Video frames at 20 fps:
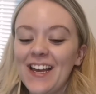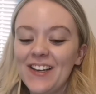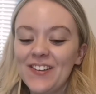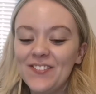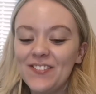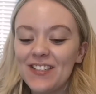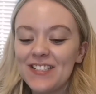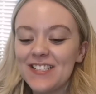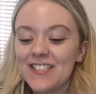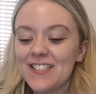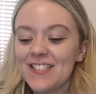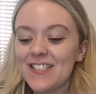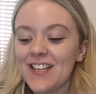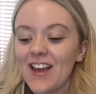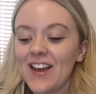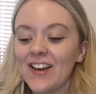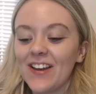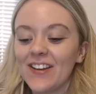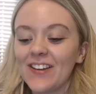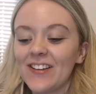So
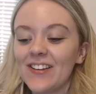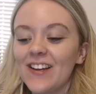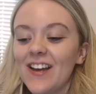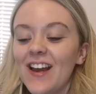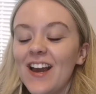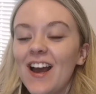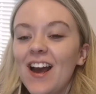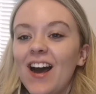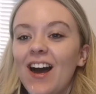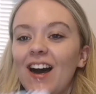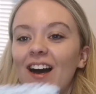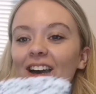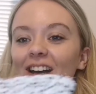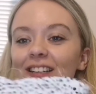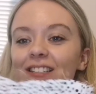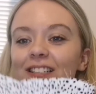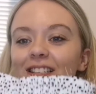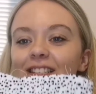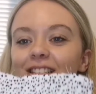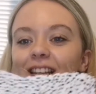I
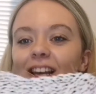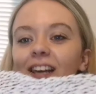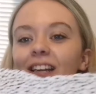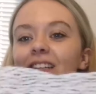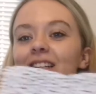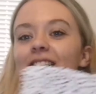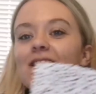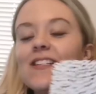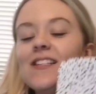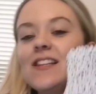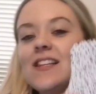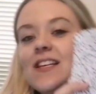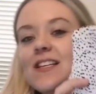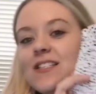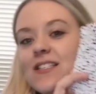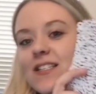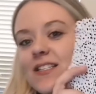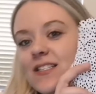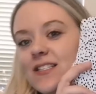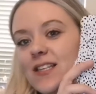decided this is
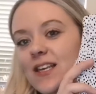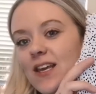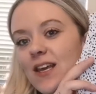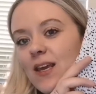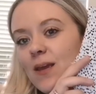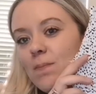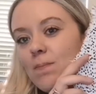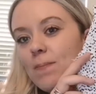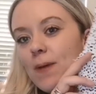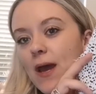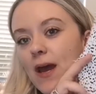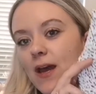the back,